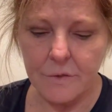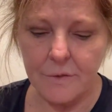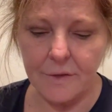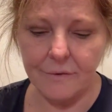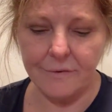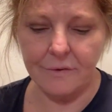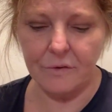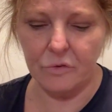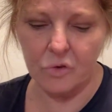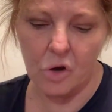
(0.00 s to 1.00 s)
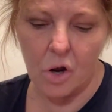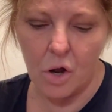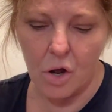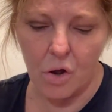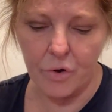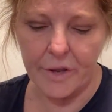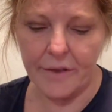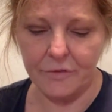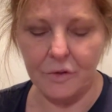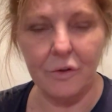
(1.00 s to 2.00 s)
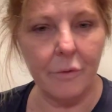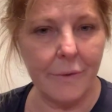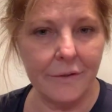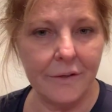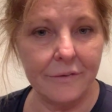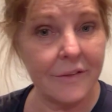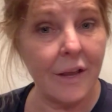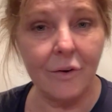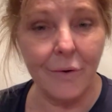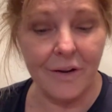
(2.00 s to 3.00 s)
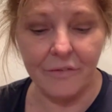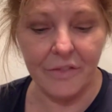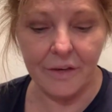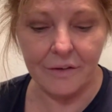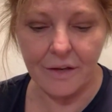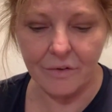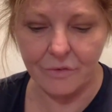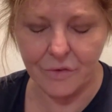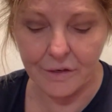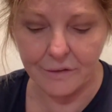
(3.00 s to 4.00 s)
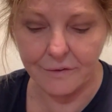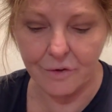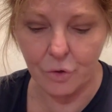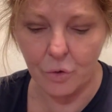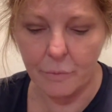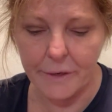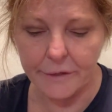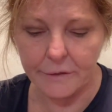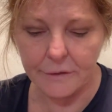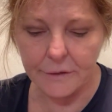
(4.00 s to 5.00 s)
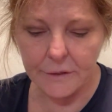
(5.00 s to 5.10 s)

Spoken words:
This is called, I have to look on my list. I had to write everything down so I could tell you all about it.